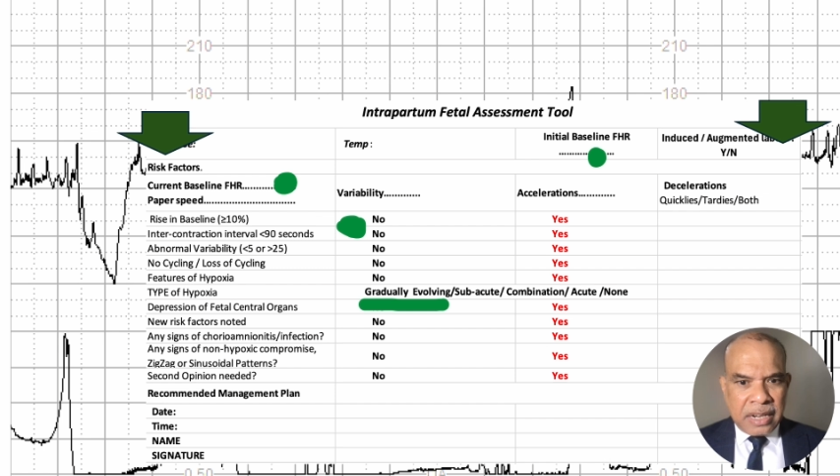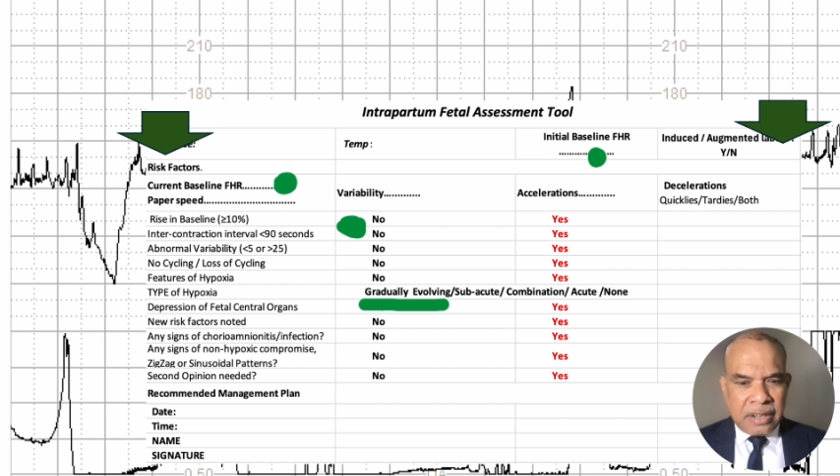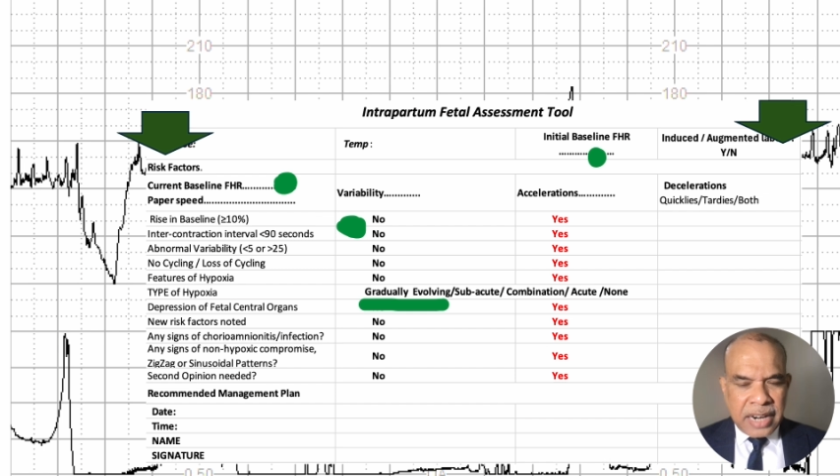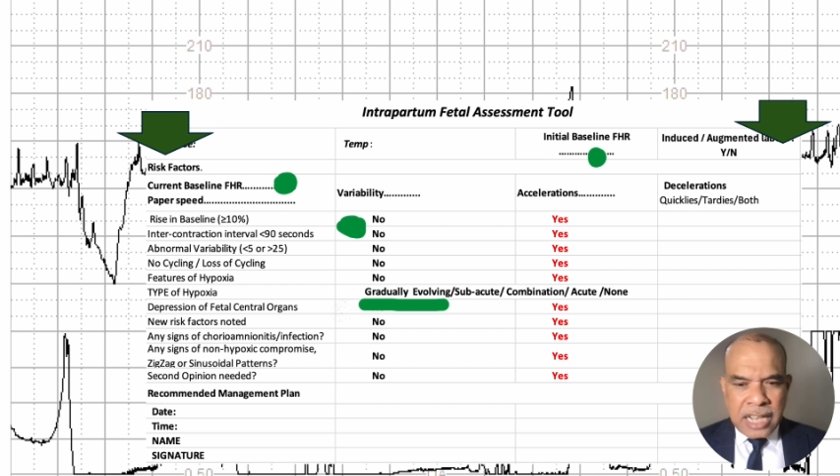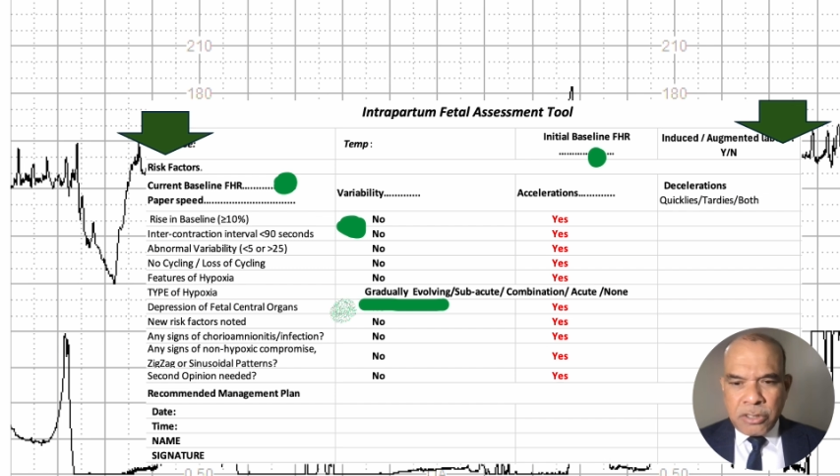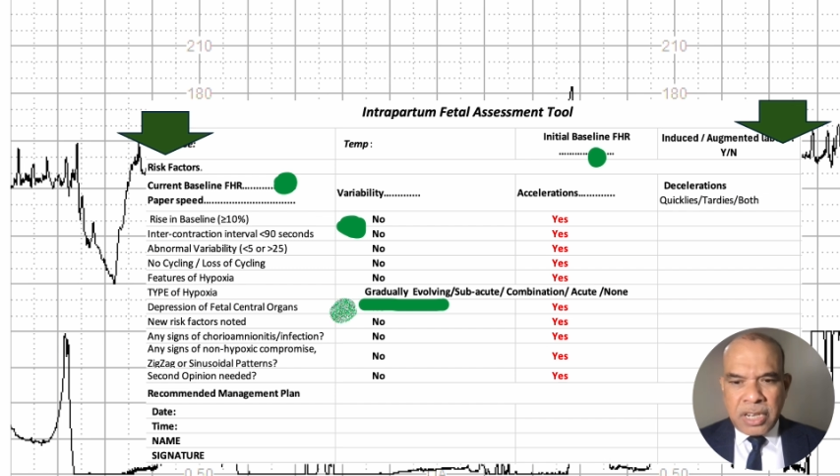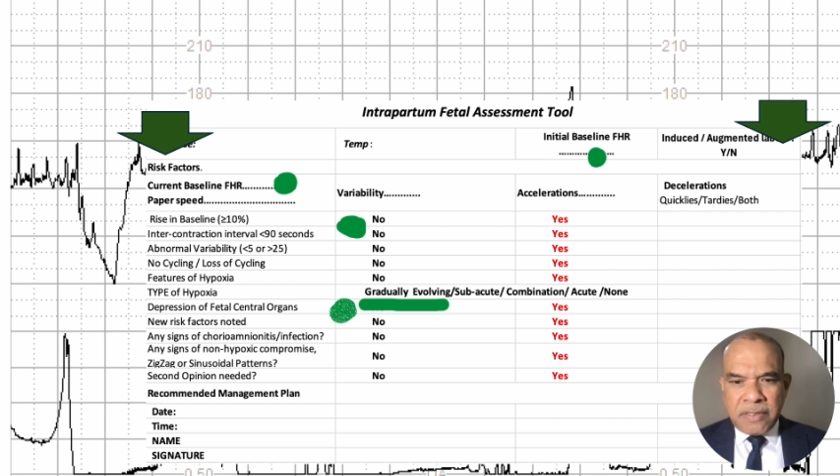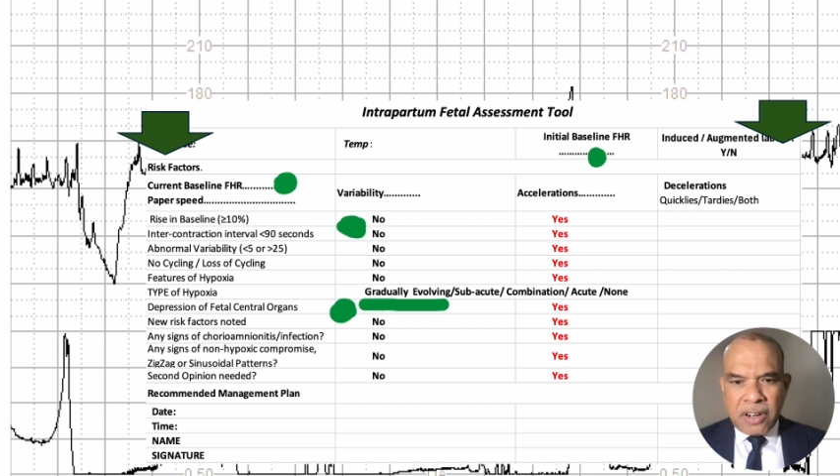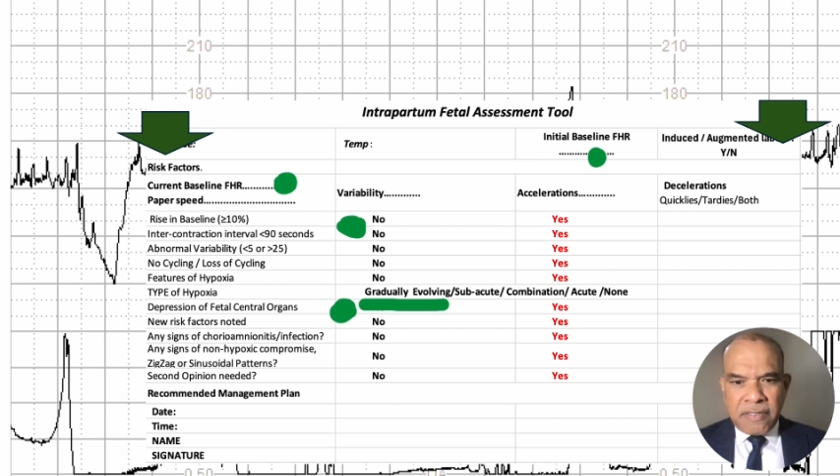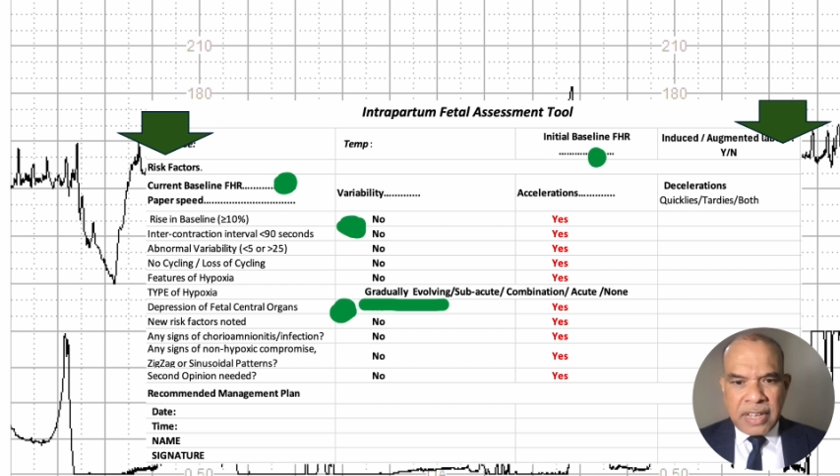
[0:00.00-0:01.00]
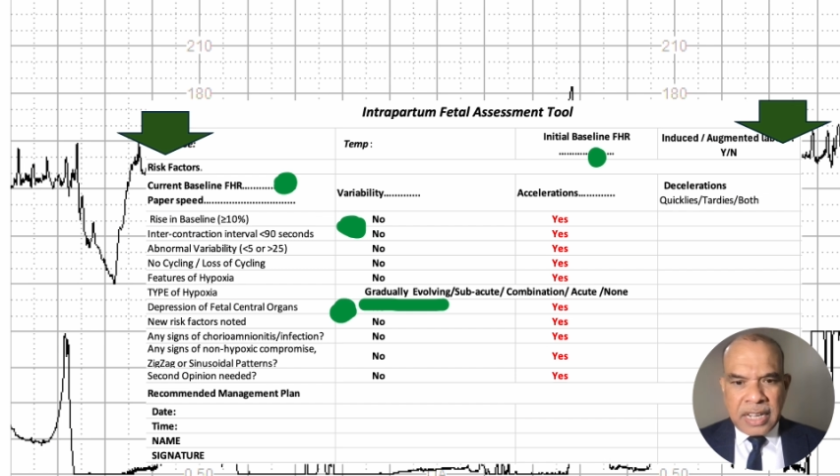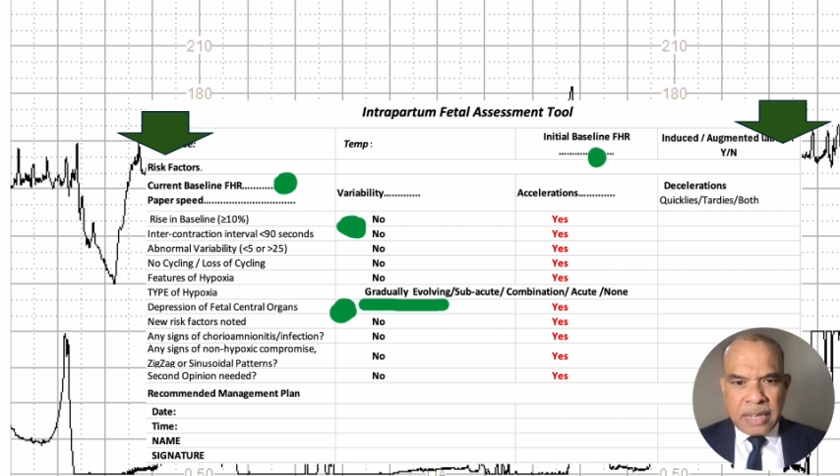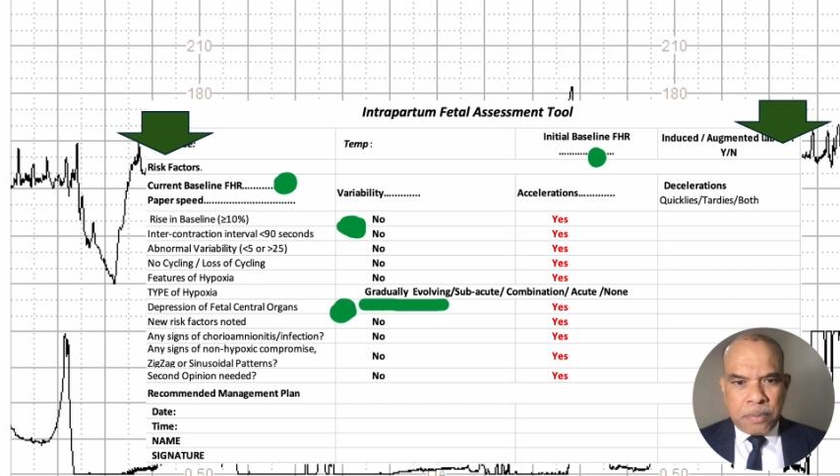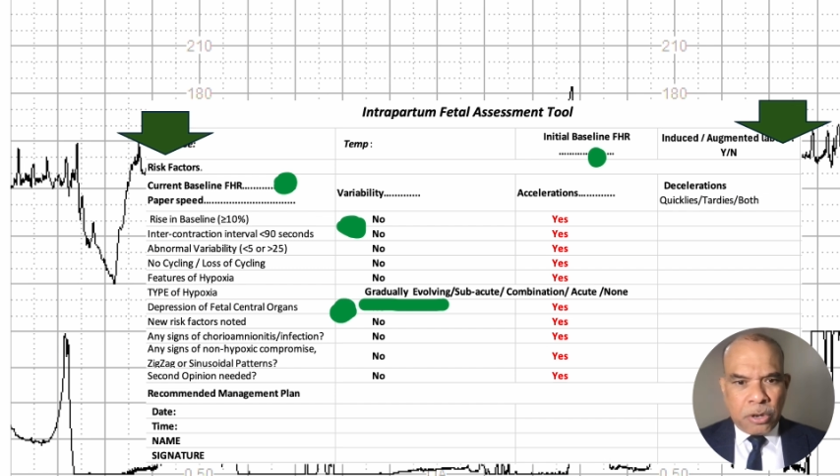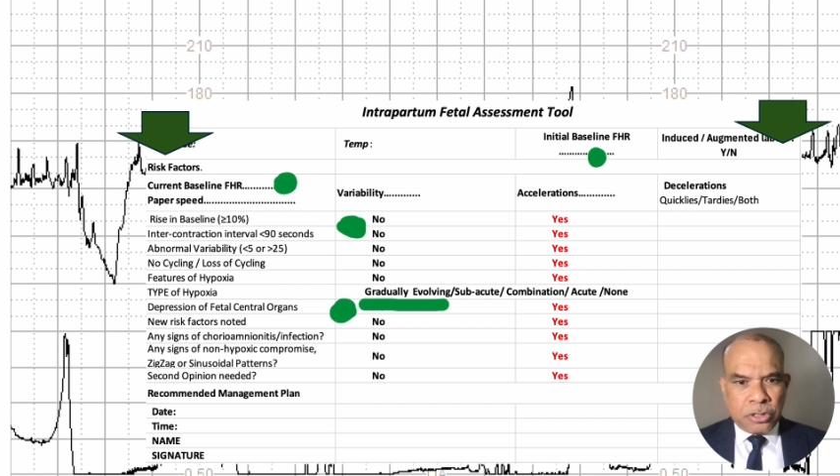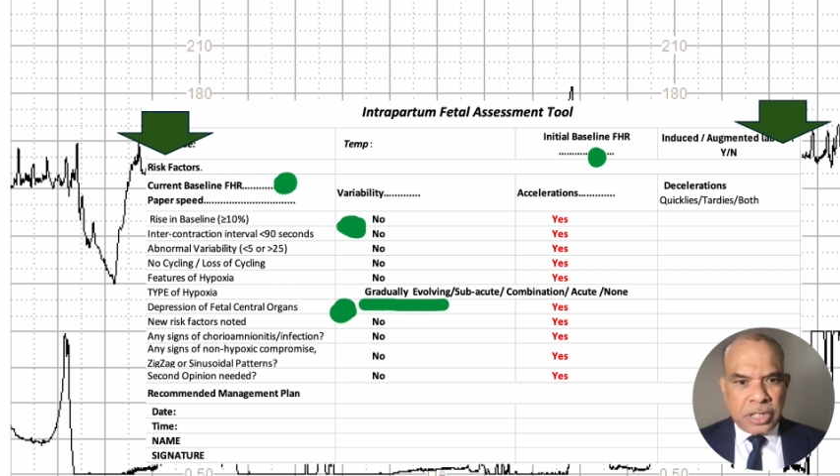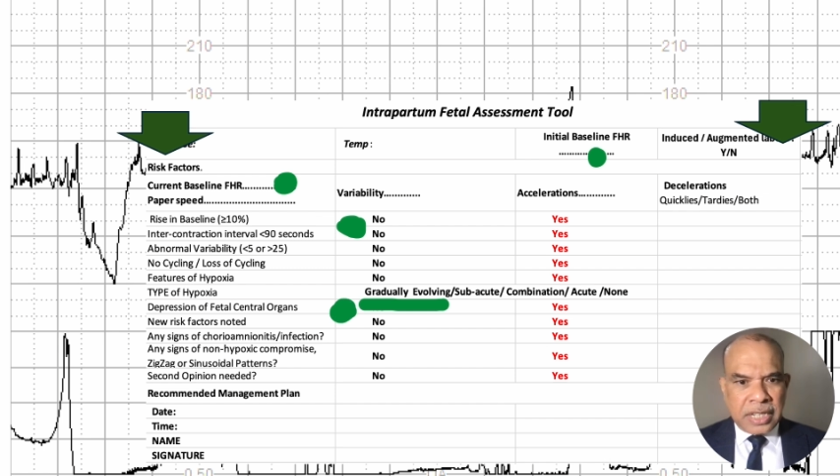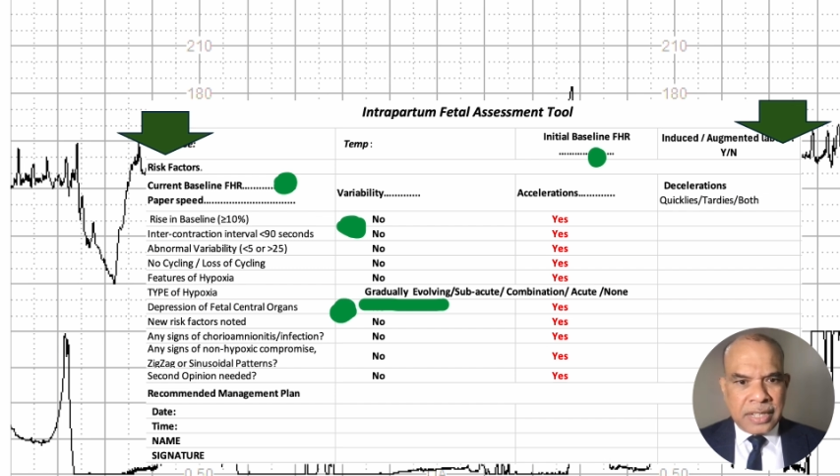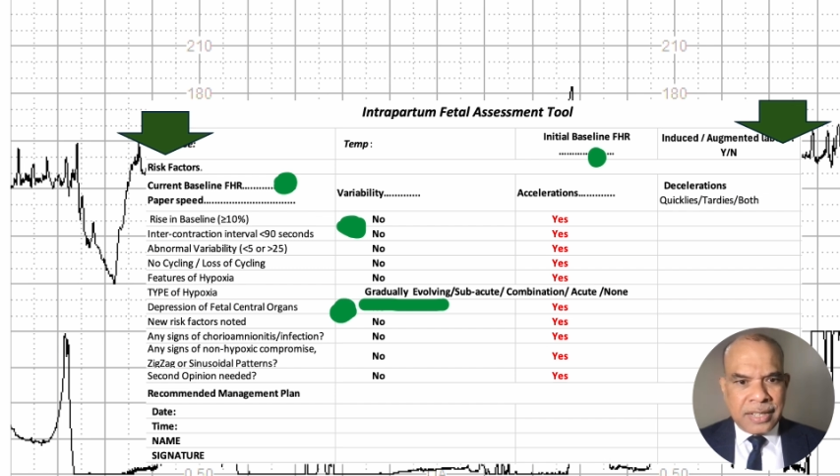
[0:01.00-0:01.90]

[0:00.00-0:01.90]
gradually evolving hypoxia.